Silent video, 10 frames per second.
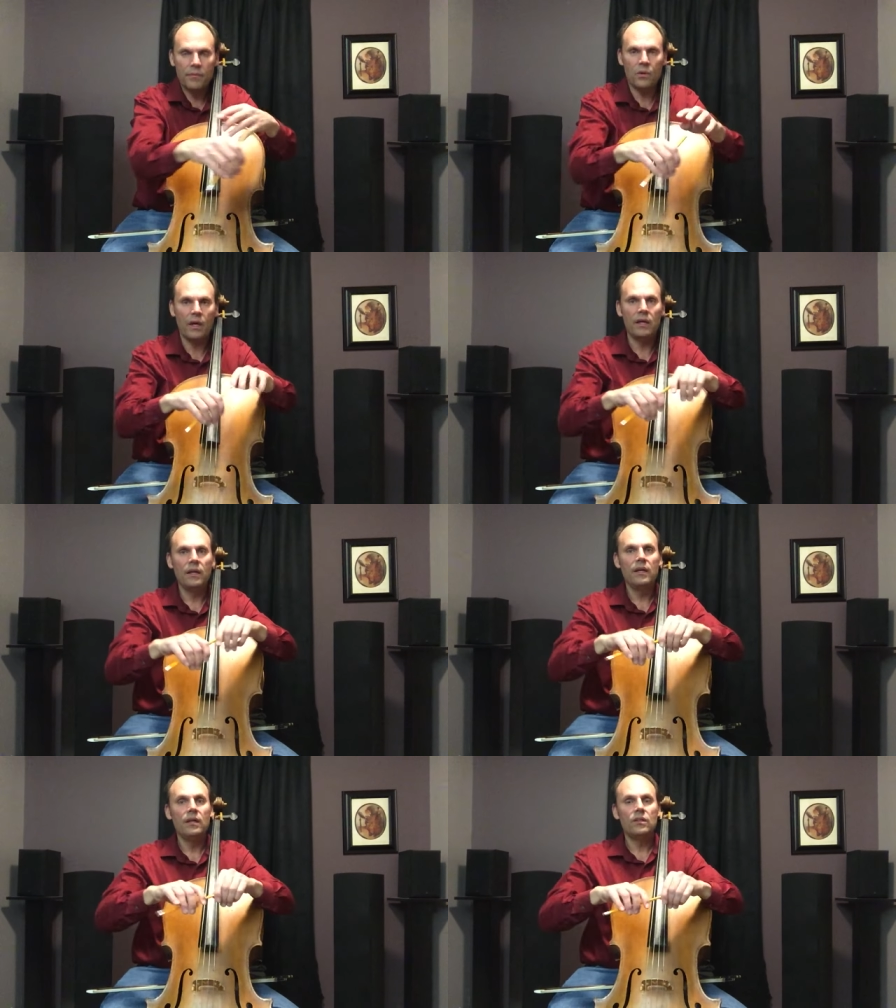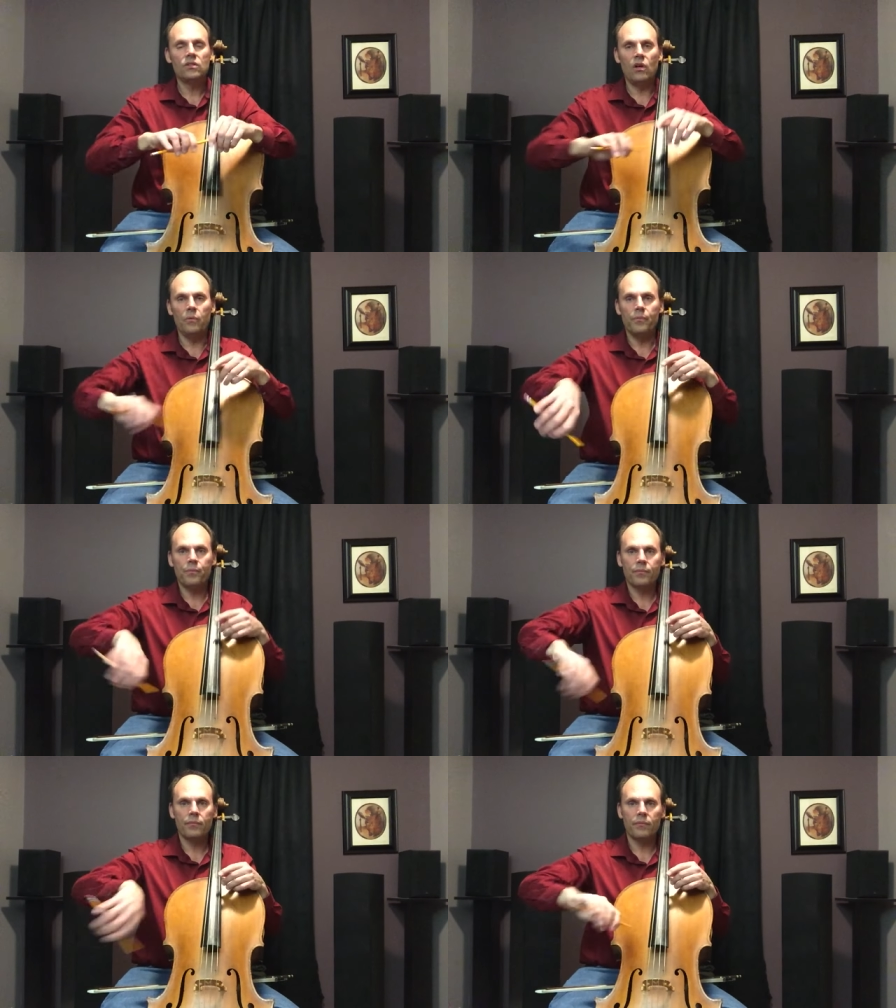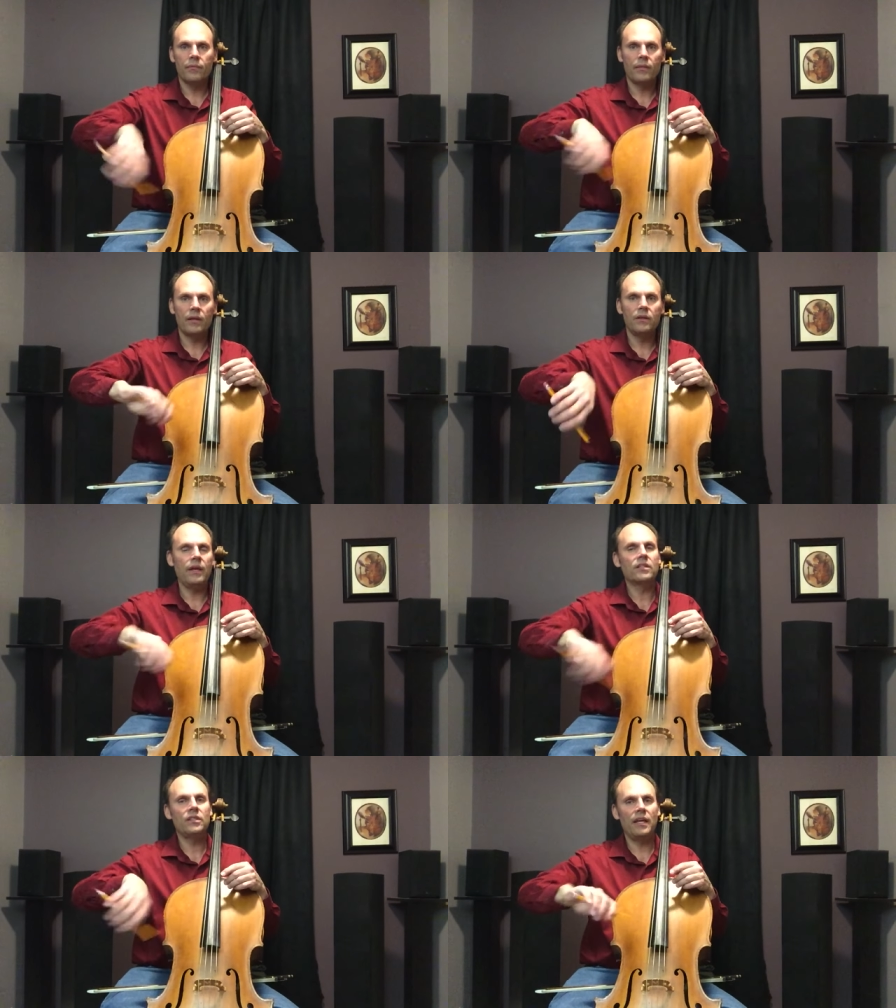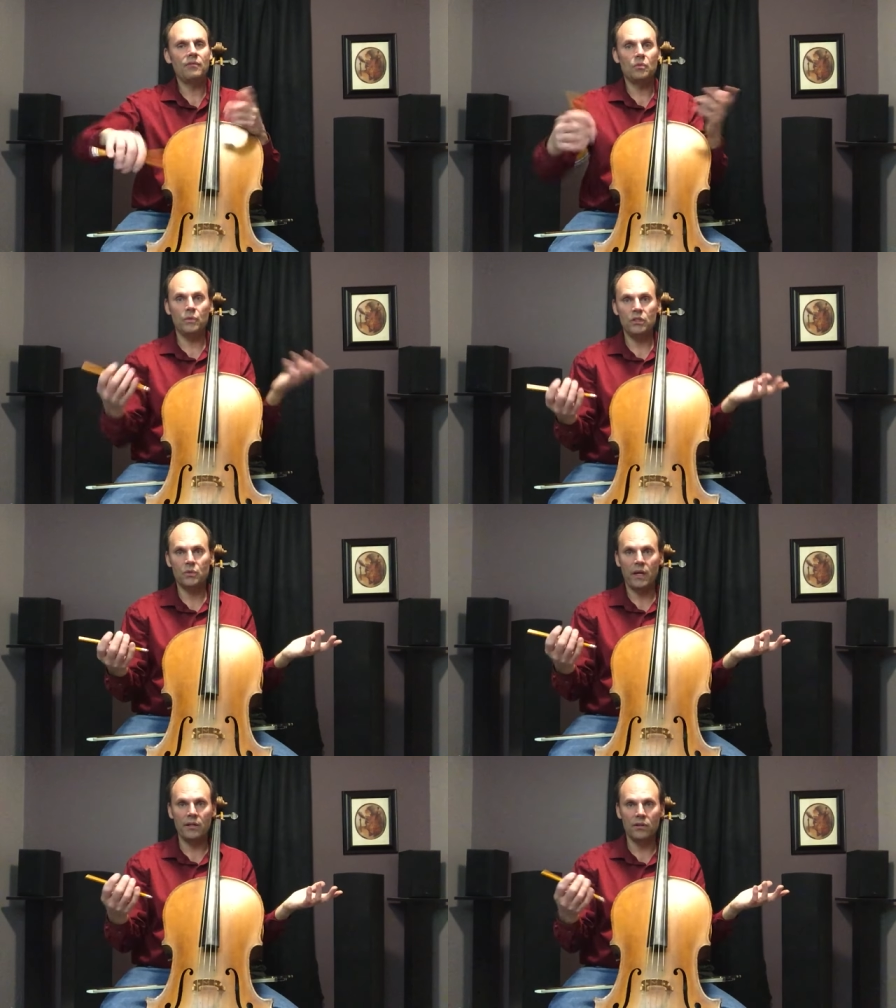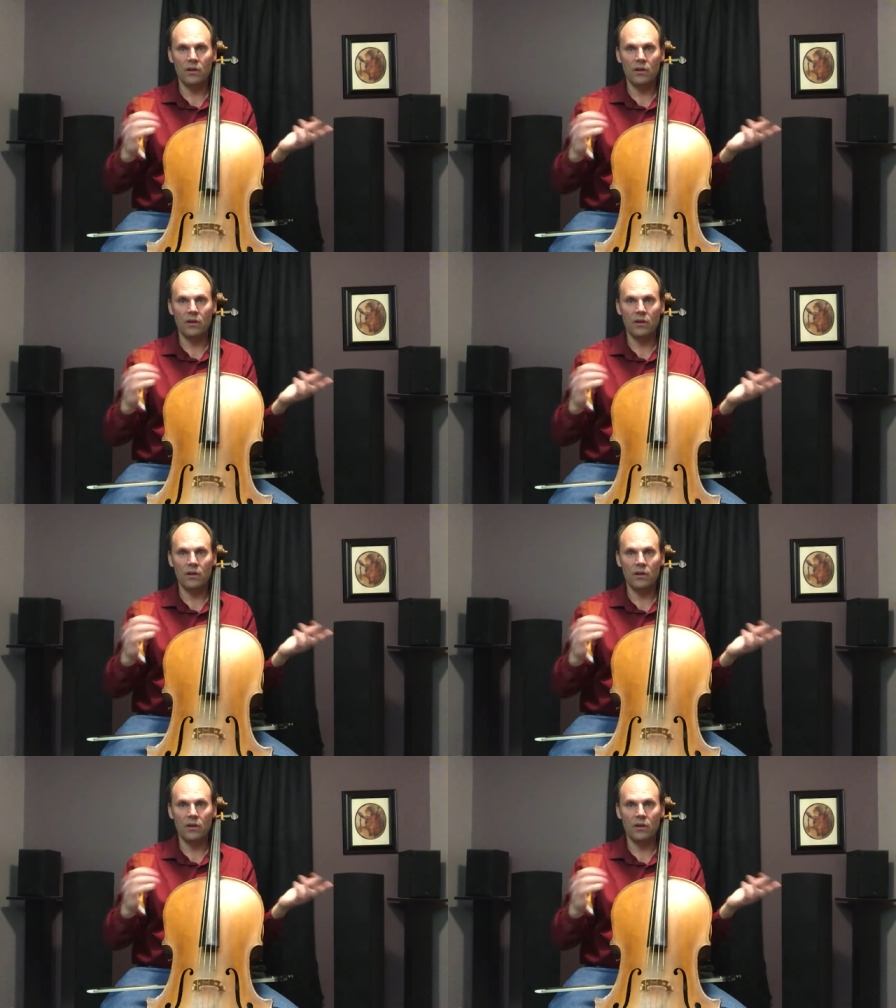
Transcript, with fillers: Okay, so you actually have to retrain your